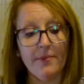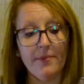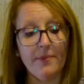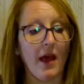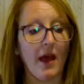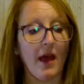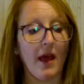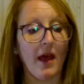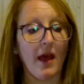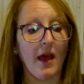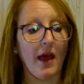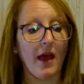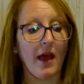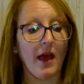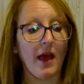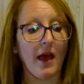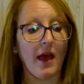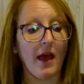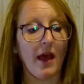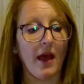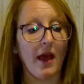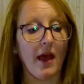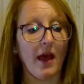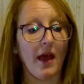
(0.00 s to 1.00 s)
and I
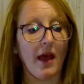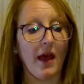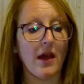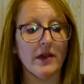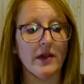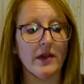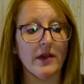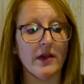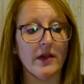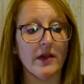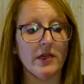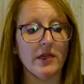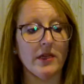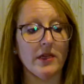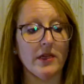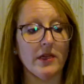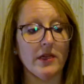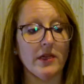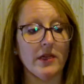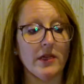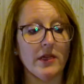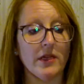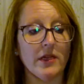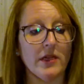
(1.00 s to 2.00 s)

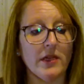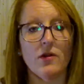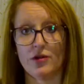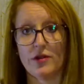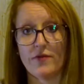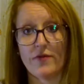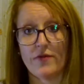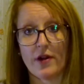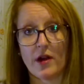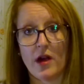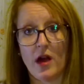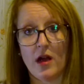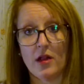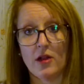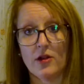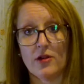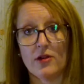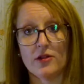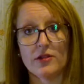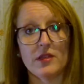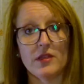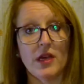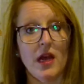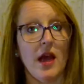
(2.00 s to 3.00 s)
chose two different colors.